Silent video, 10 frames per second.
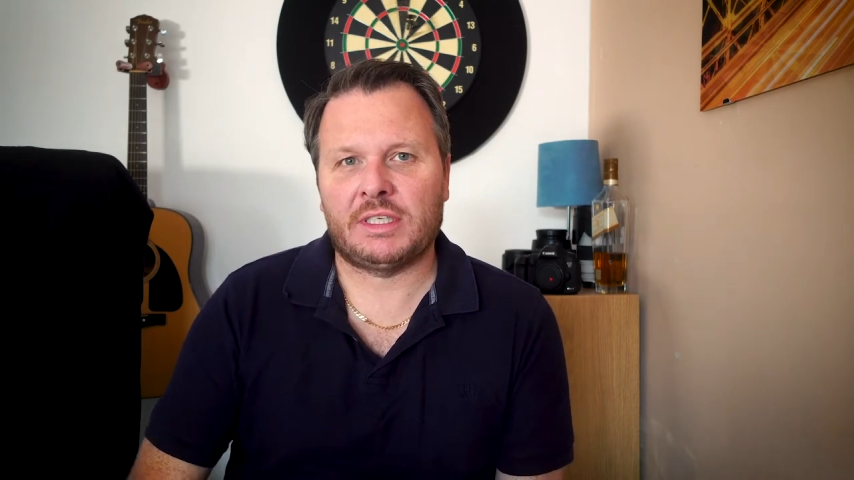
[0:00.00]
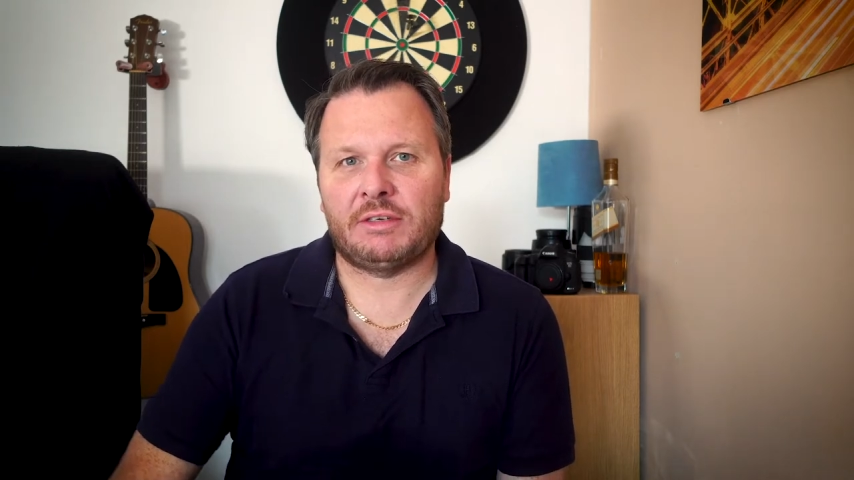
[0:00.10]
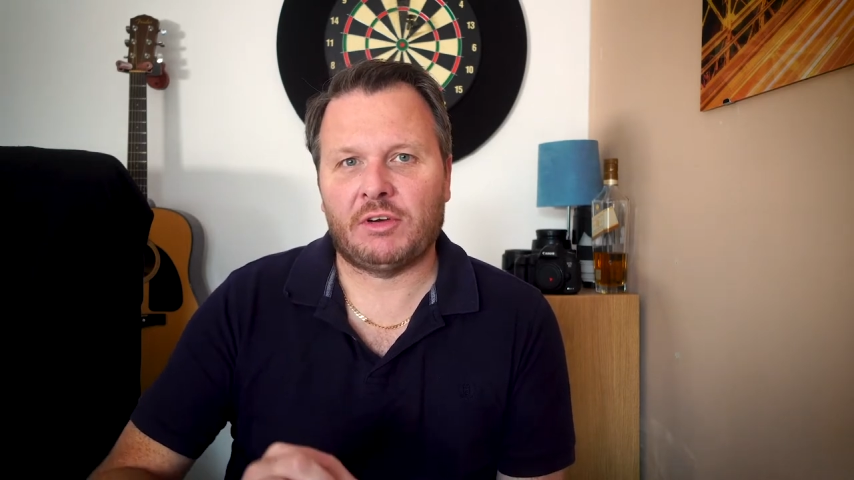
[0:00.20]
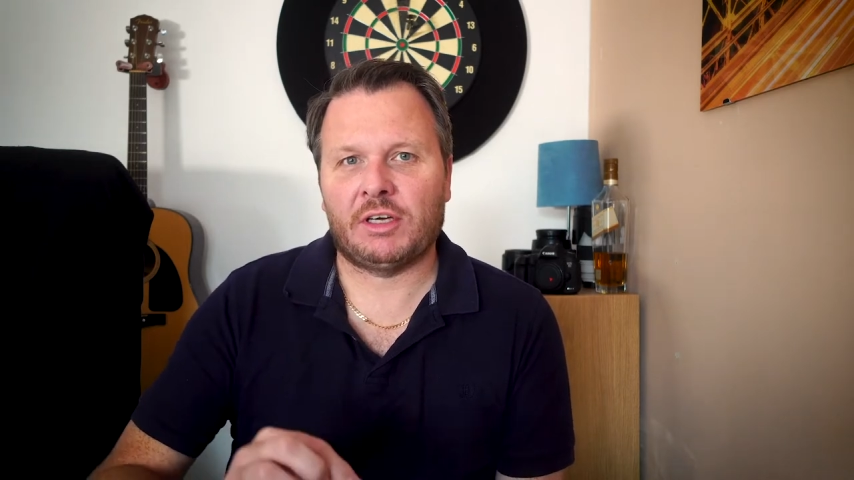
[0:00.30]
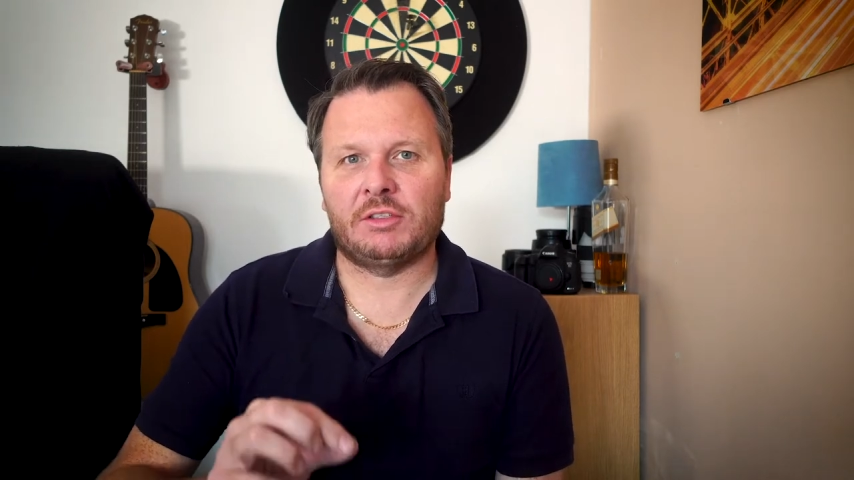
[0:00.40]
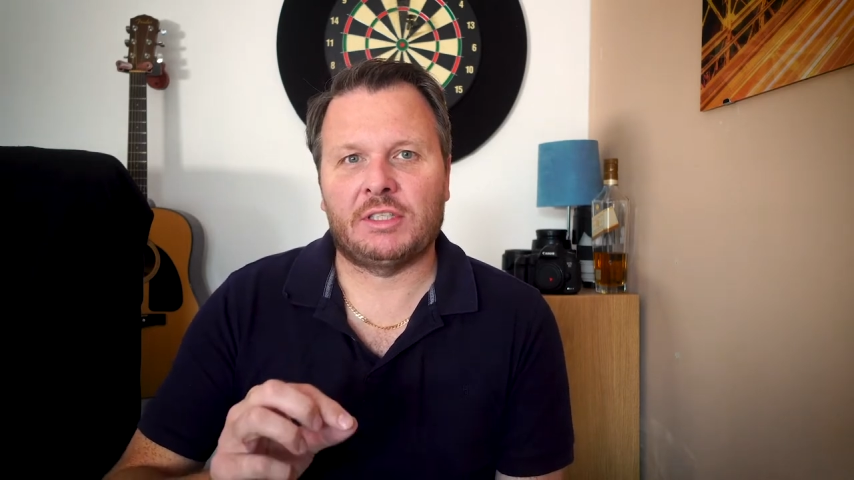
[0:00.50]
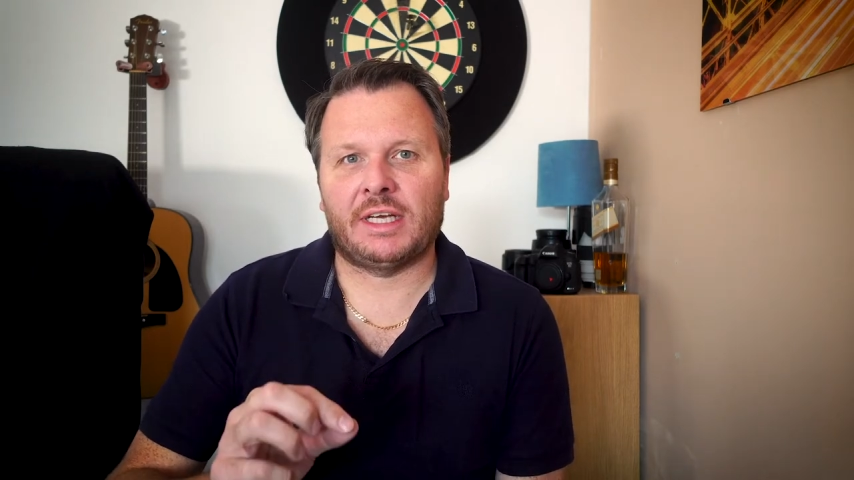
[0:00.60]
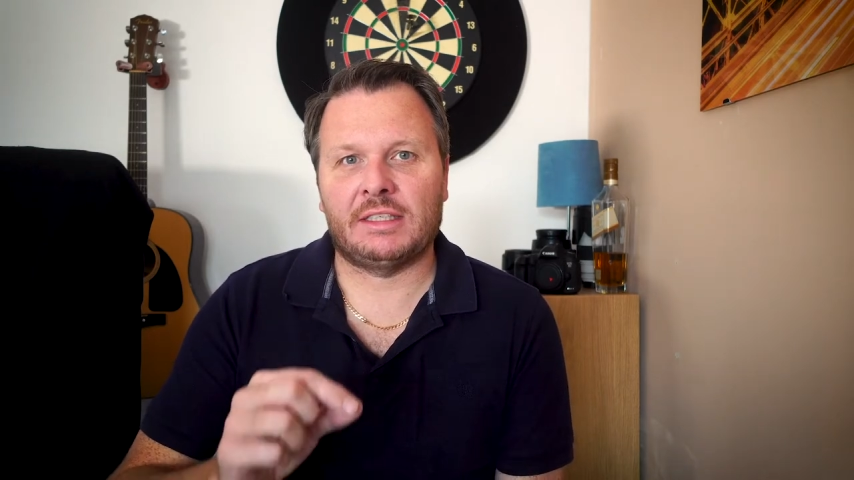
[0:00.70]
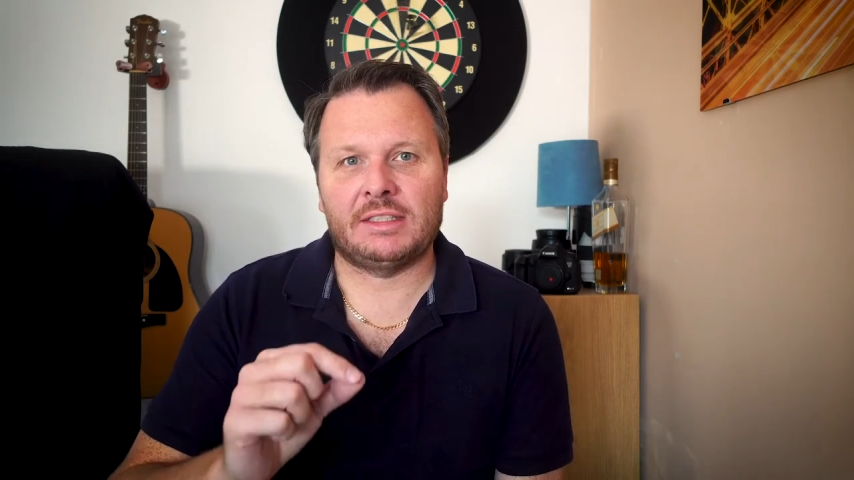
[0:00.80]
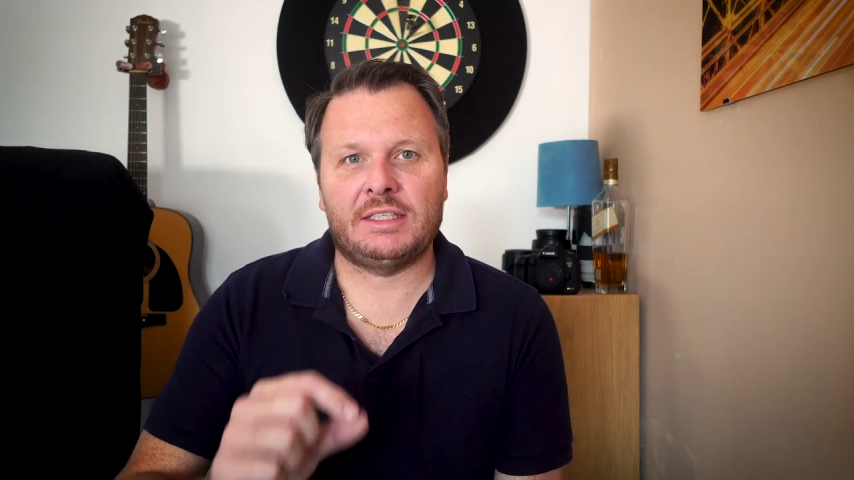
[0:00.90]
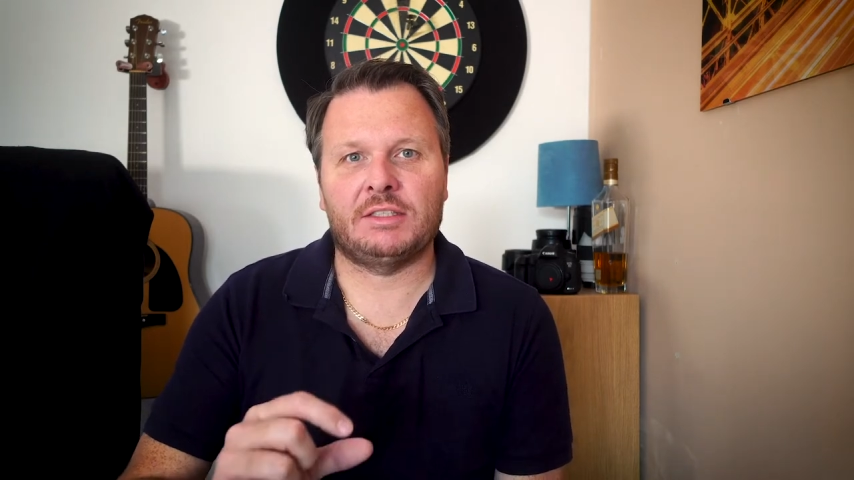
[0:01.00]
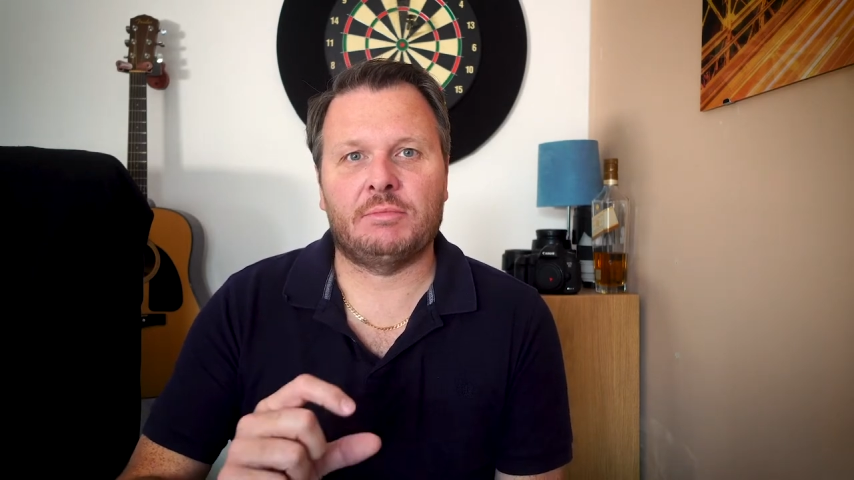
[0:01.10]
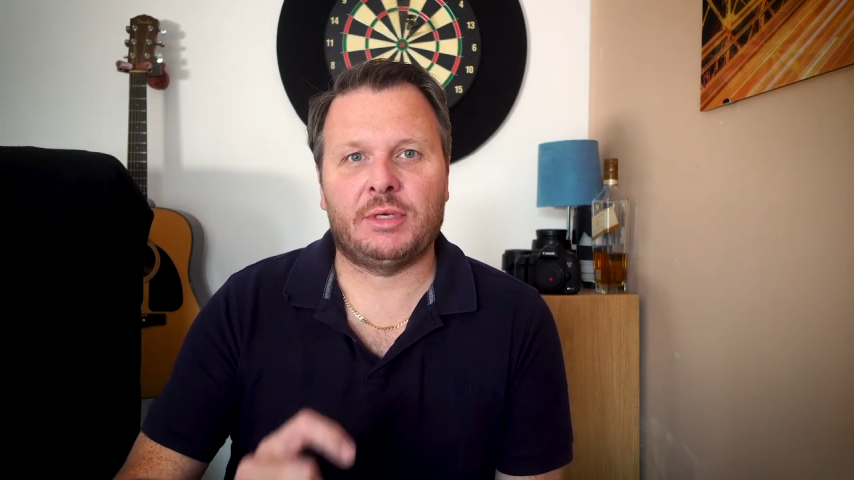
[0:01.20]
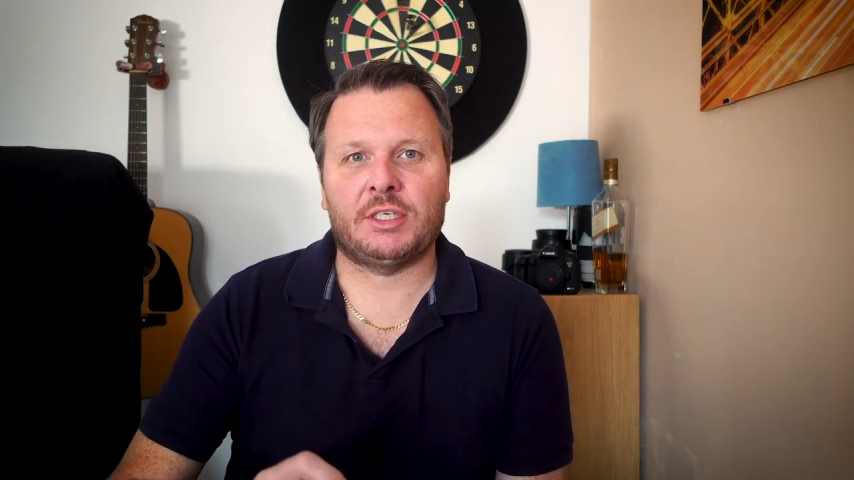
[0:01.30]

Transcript: see if I could take a decent